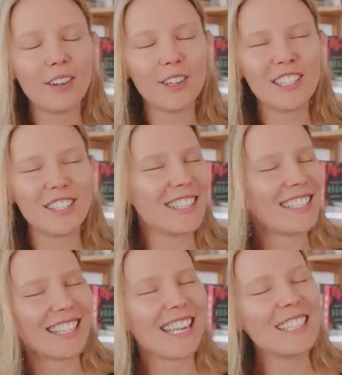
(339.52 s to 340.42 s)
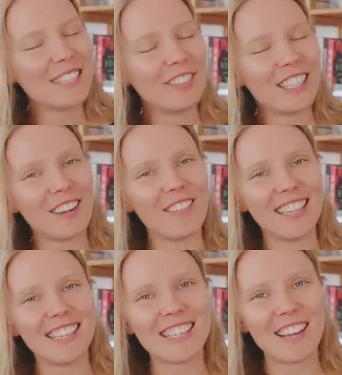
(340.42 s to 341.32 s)
also just gets me
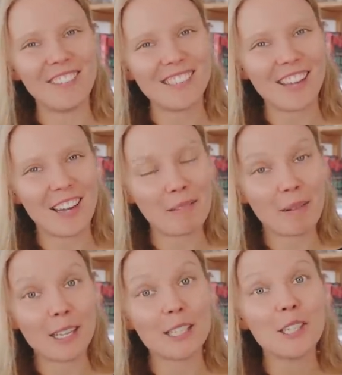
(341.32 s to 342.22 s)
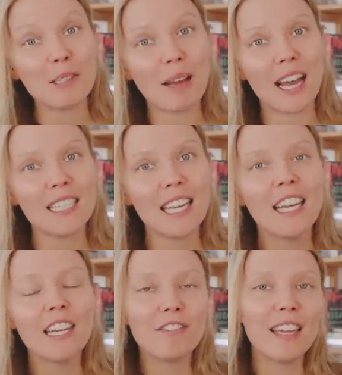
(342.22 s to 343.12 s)
going, so I won't talk about it too much.
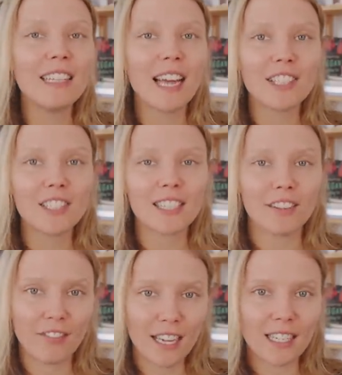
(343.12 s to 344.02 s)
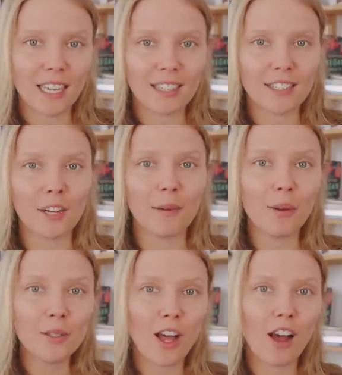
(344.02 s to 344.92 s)
Fake lashes and fake nails are
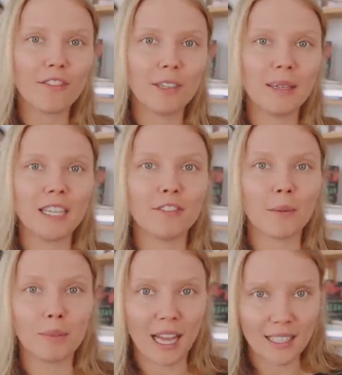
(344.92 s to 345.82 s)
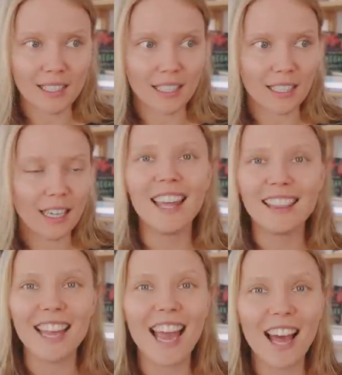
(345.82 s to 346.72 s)
most often made from plastic.
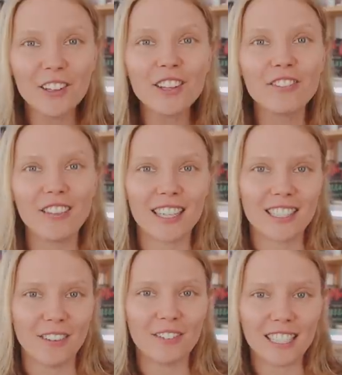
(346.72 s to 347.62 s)
The health effect of